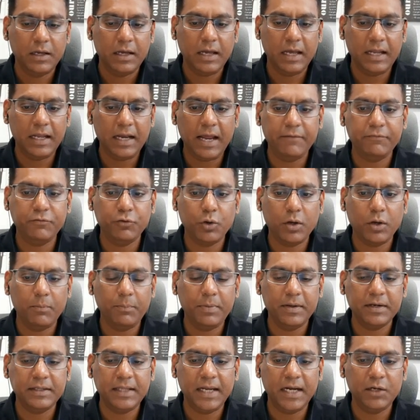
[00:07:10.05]
And I have to
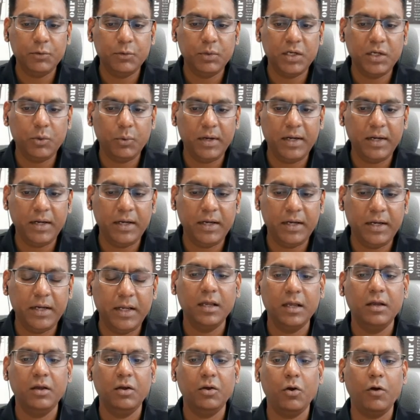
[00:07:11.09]
compare that with 20.
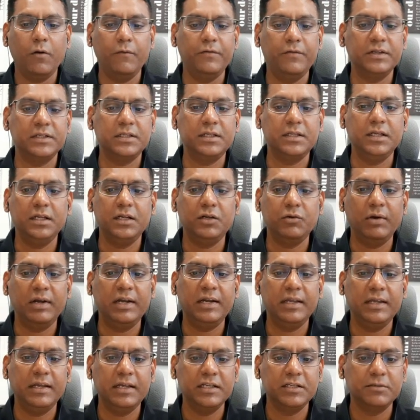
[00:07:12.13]
Obviously,
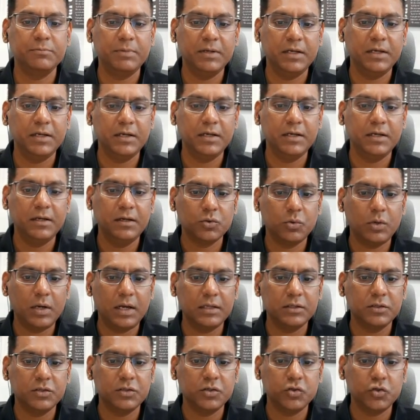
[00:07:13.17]
20 is bigger, so
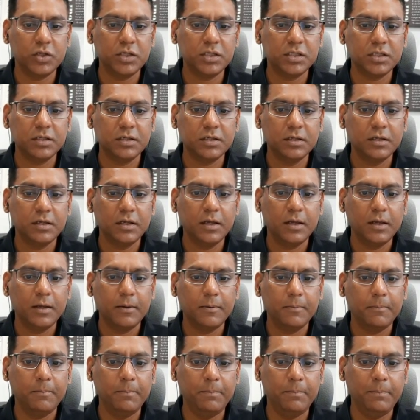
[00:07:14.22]
answer choice
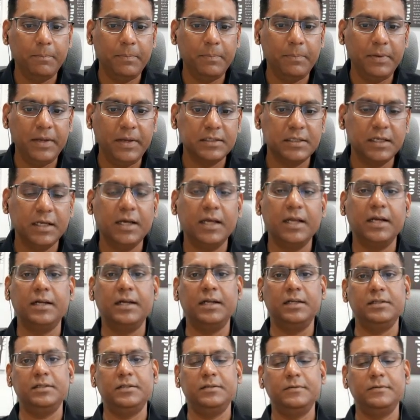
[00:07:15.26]
B is the correct answer.